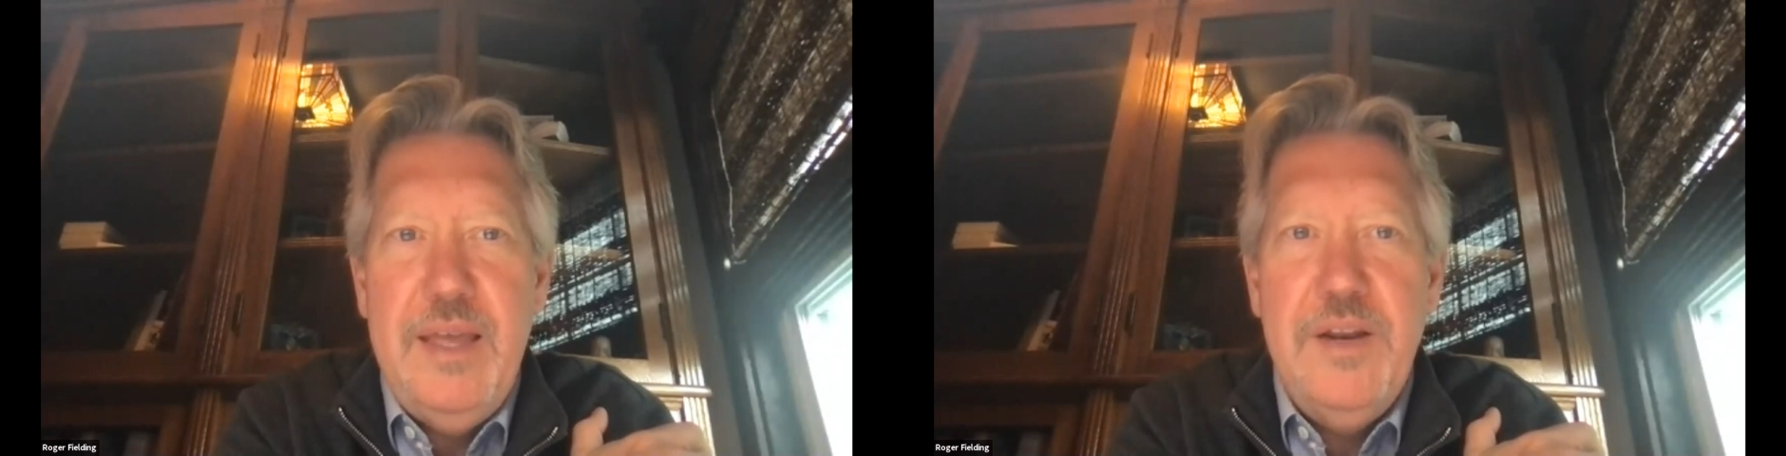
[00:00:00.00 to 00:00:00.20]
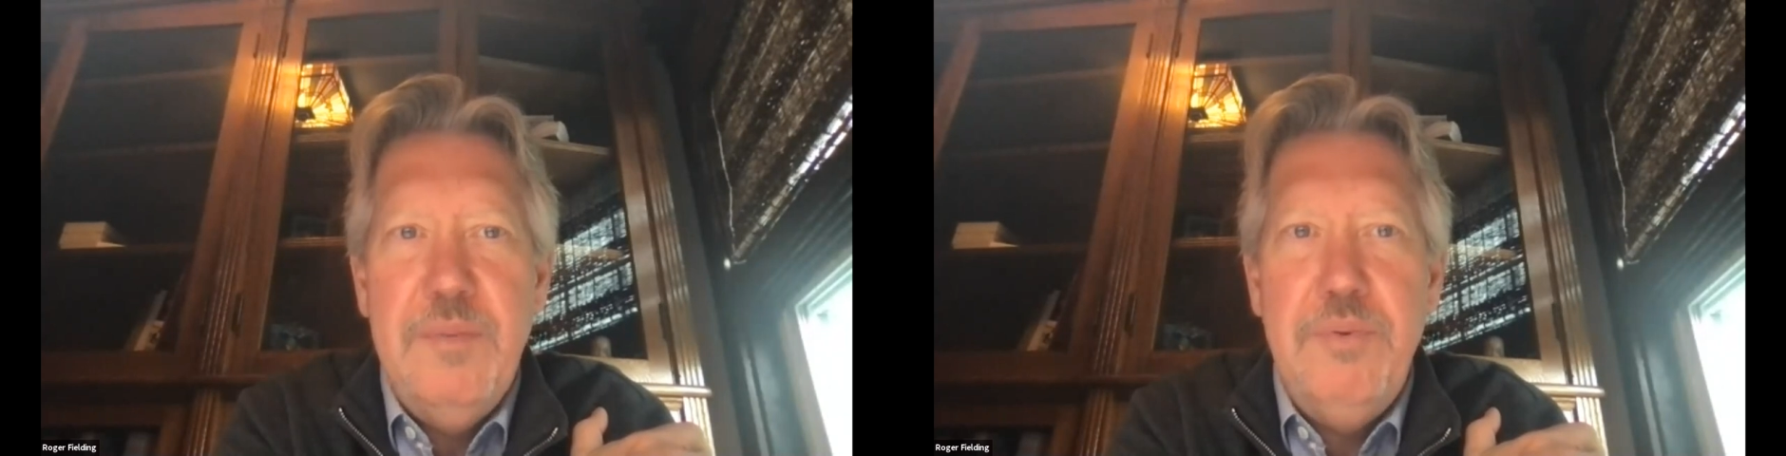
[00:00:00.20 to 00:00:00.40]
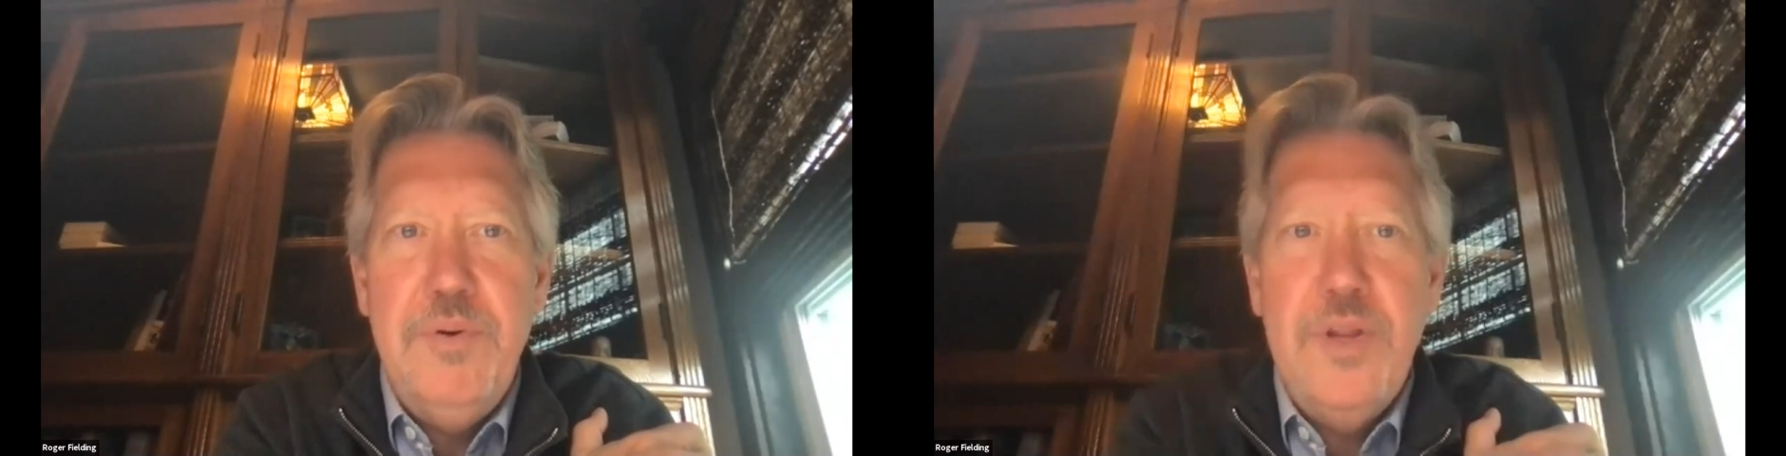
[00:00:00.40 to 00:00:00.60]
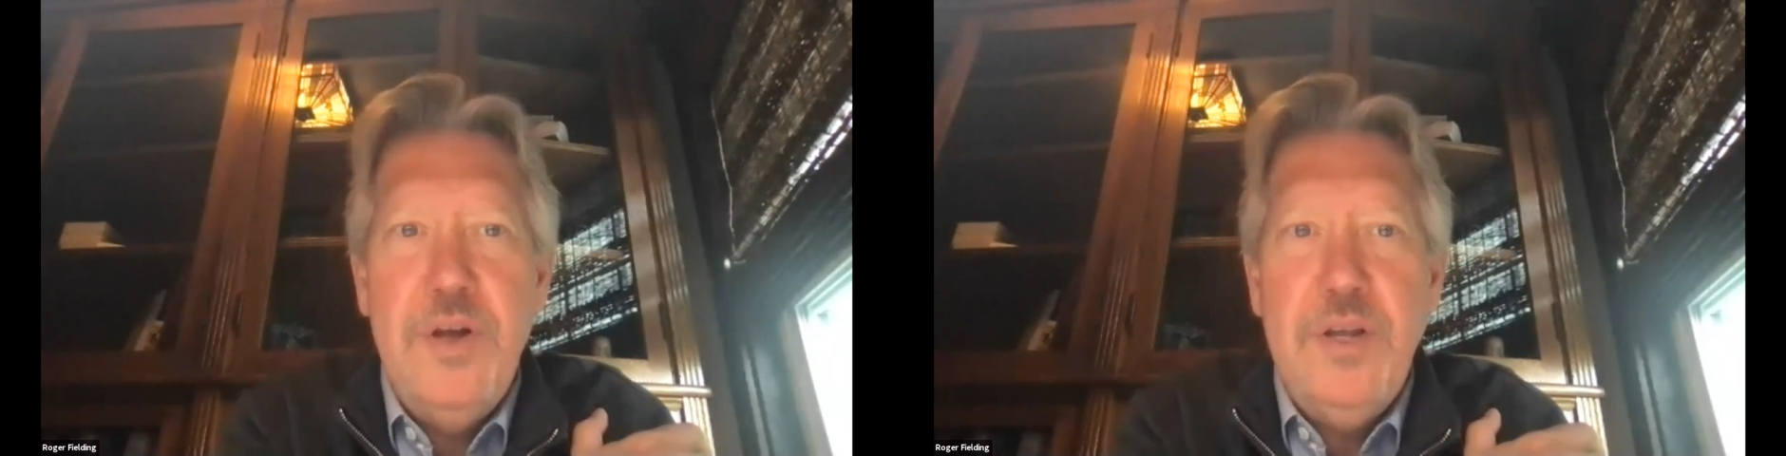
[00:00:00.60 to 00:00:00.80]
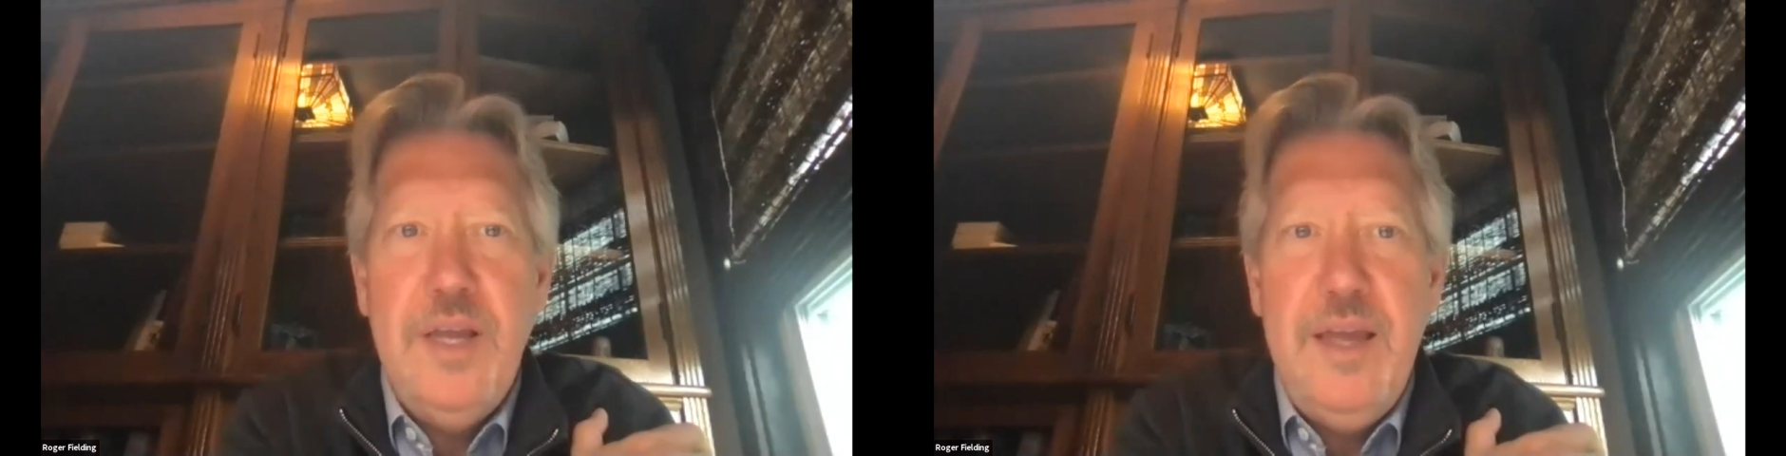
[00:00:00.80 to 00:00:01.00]
you know,
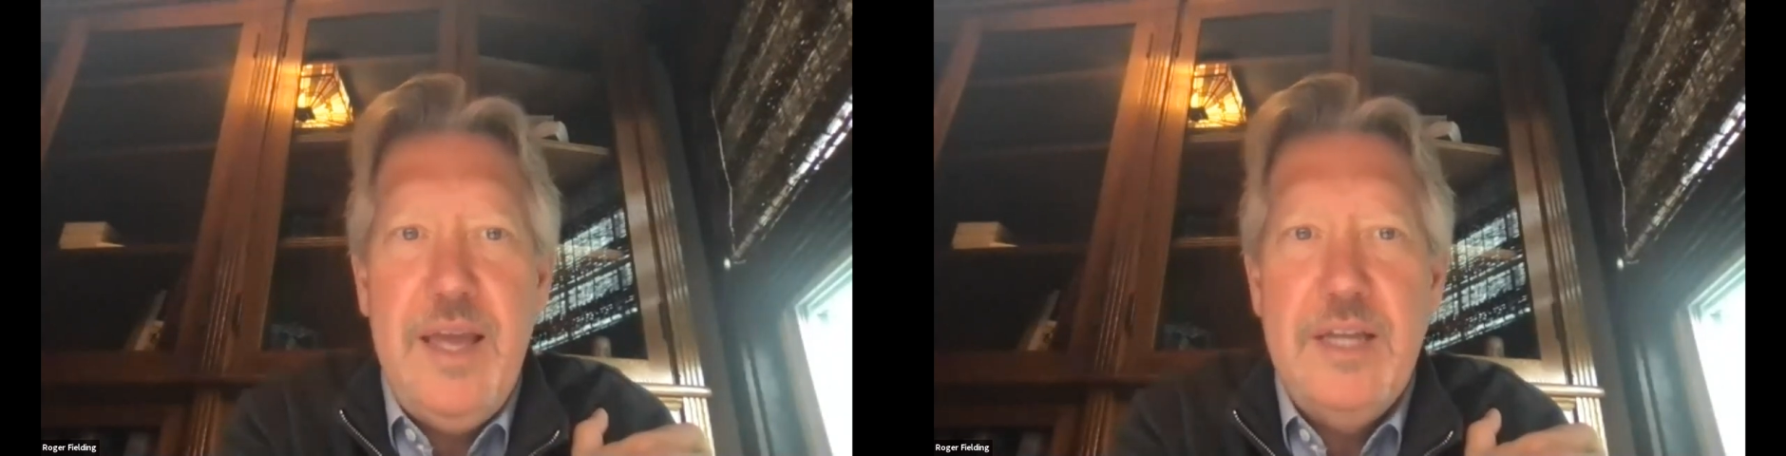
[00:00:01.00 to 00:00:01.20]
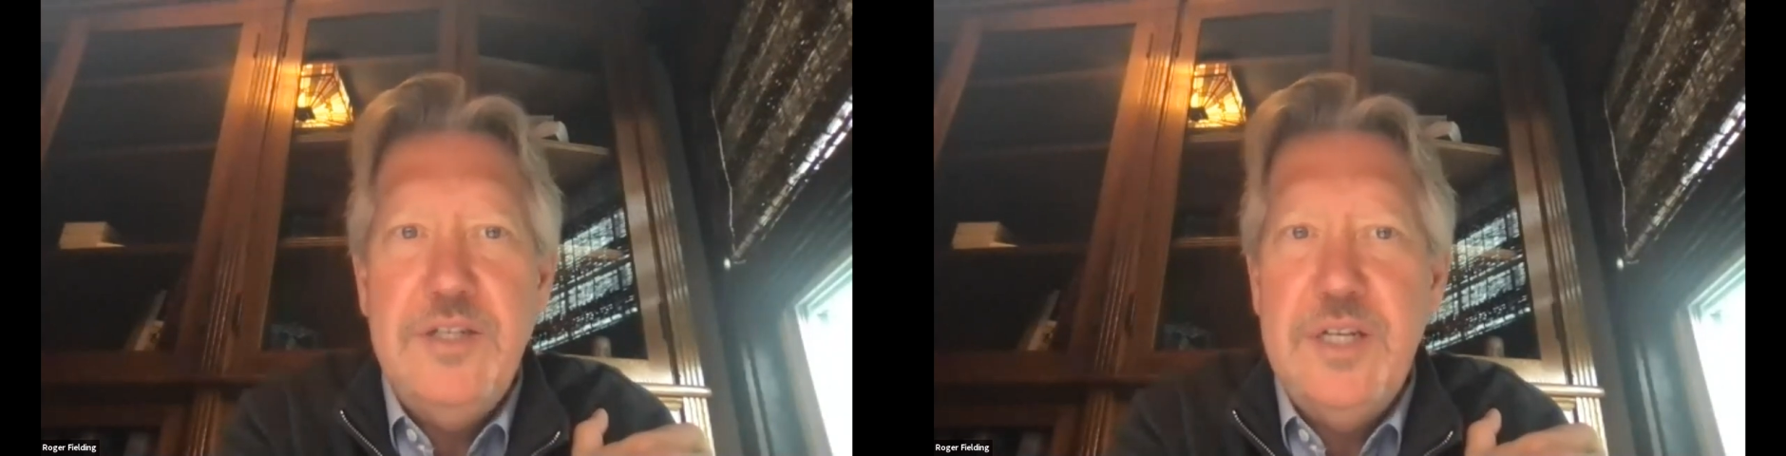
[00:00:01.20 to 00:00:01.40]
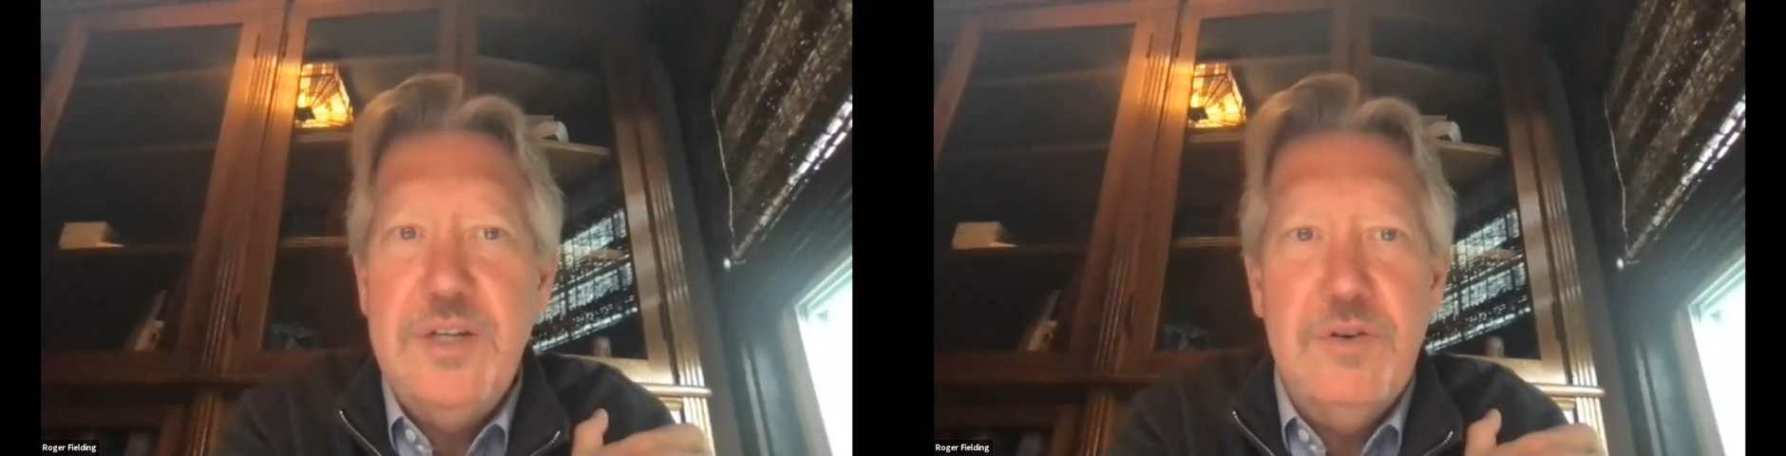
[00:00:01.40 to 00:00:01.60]
prolonging aging